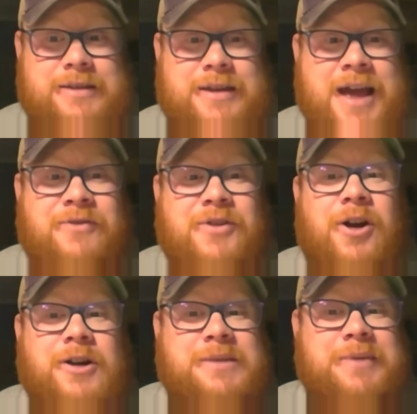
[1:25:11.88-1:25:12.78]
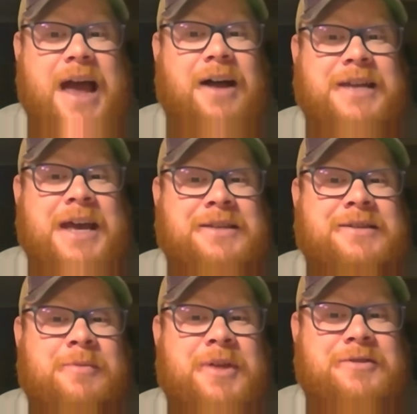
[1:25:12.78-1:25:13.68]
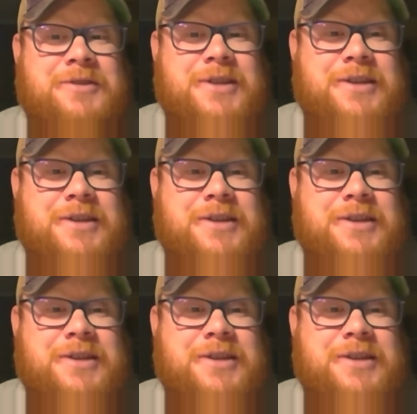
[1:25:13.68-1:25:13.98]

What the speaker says: Have you heard some of the outtakes of some of those?